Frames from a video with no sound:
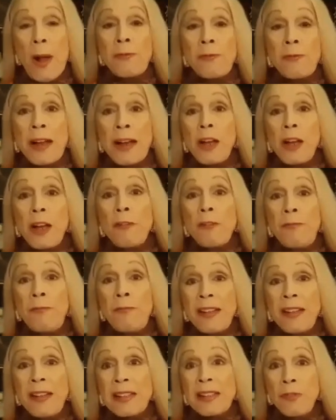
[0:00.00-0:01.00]
frankly,
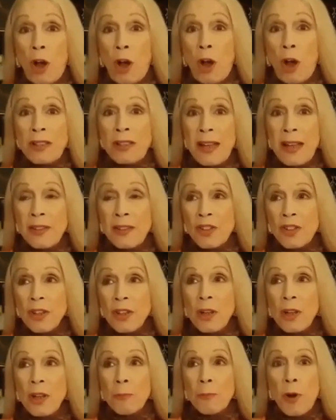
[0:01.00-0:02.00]
offensive
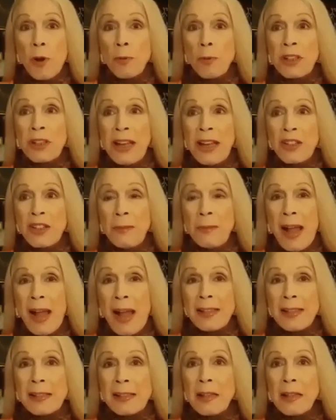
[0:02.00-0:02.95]
nonsense promulgated by